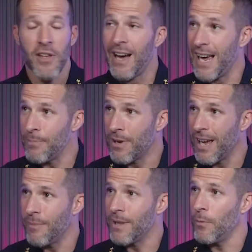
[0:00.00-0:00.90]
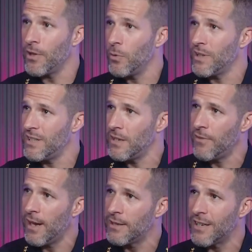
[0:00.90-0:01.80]
of the hype game that we do at these
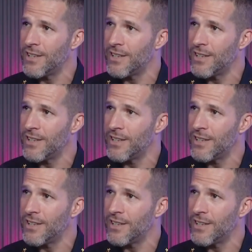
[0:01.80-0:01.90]
events